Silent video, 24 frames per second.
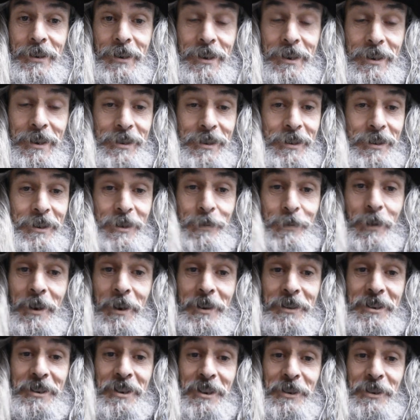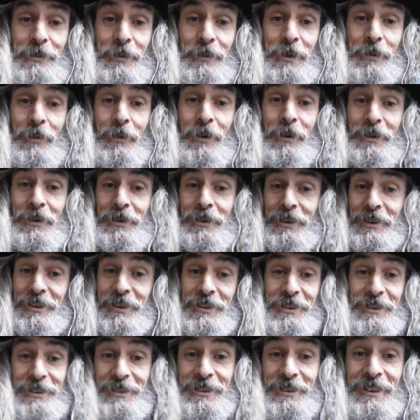this as much as we
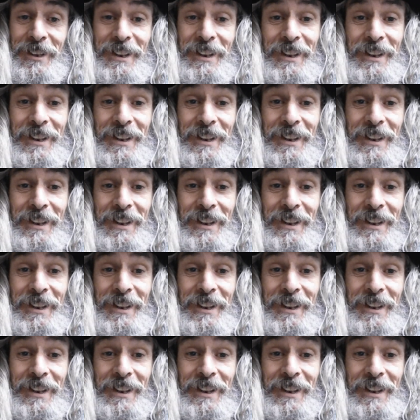want.